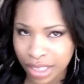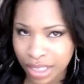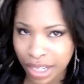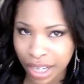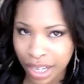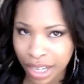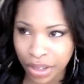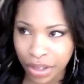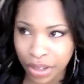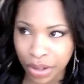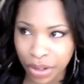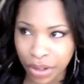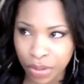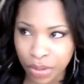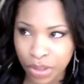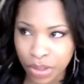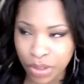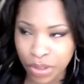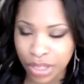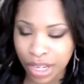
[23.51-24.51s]
day ago
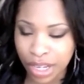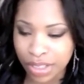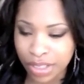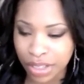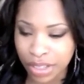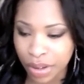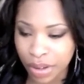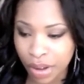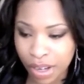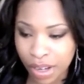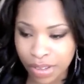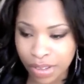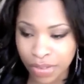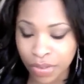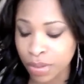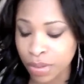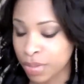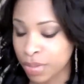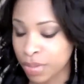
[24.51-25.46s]
or two days ago from,